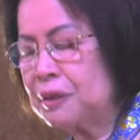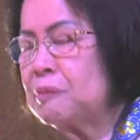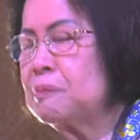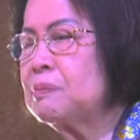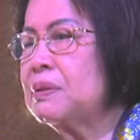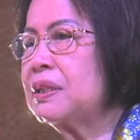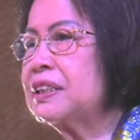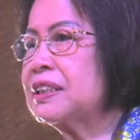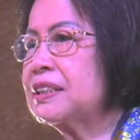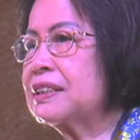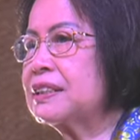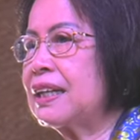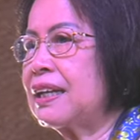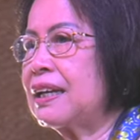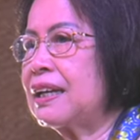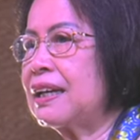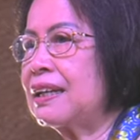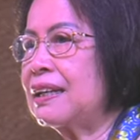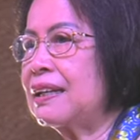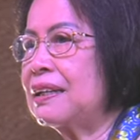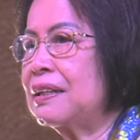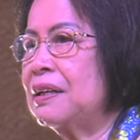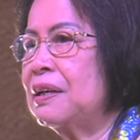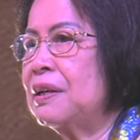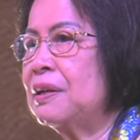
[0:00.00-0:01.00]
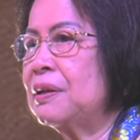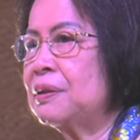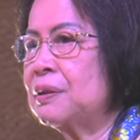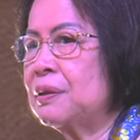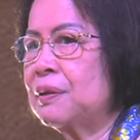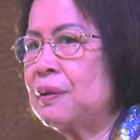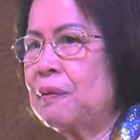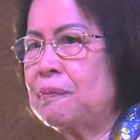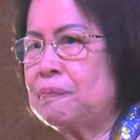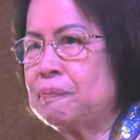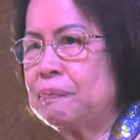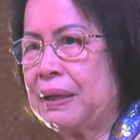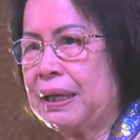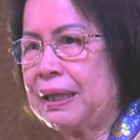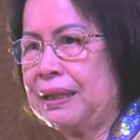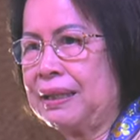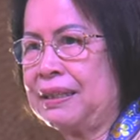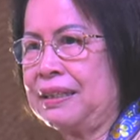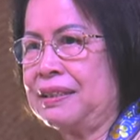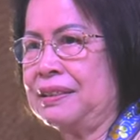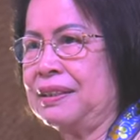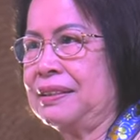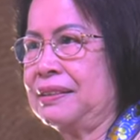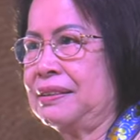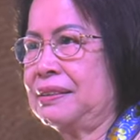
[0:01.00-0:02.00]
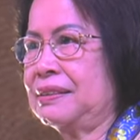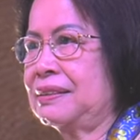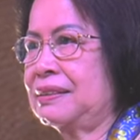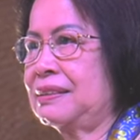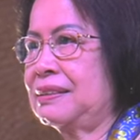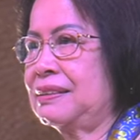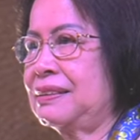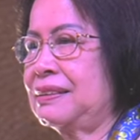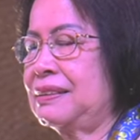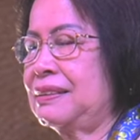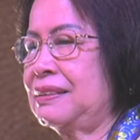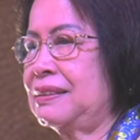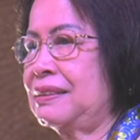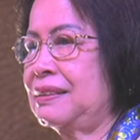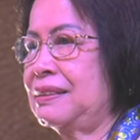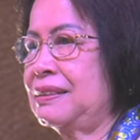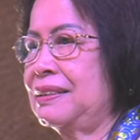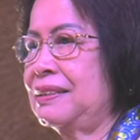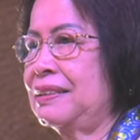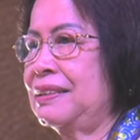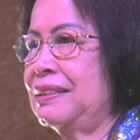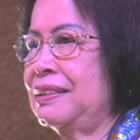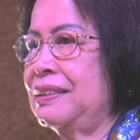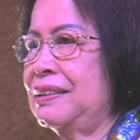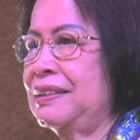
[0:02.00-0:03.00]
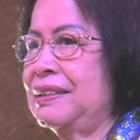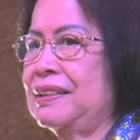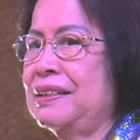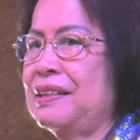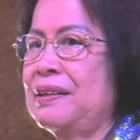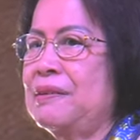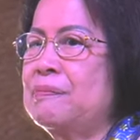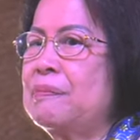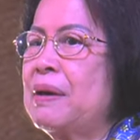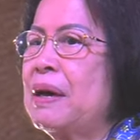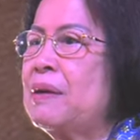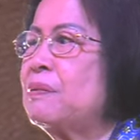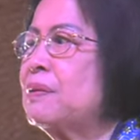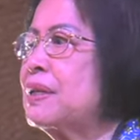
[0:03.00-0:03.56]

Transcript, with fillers: Myrtle Robilios. May